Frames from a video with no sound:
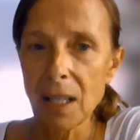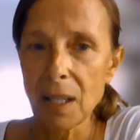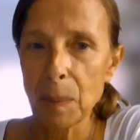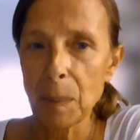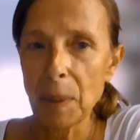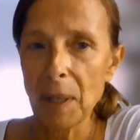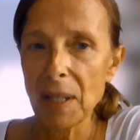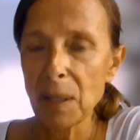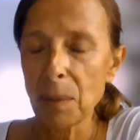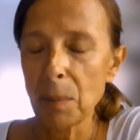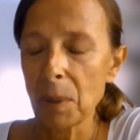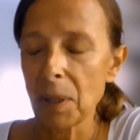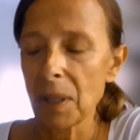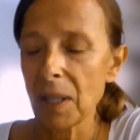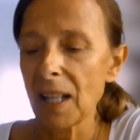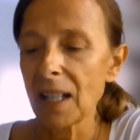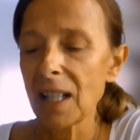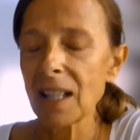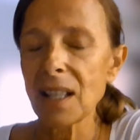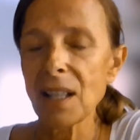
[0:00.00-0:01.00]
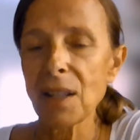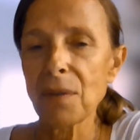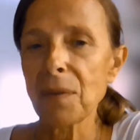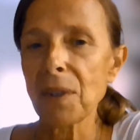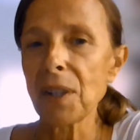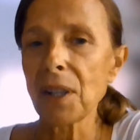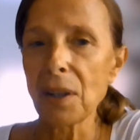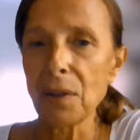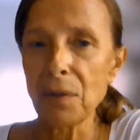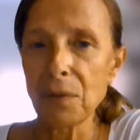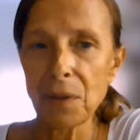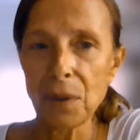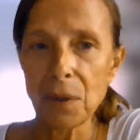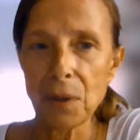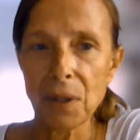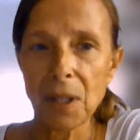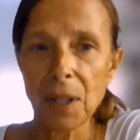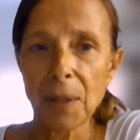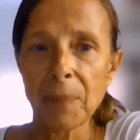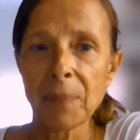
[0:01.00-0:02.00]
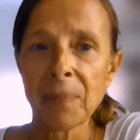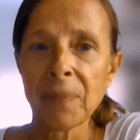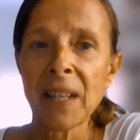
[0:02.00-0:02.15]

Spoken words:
specimen. And this is very confusing.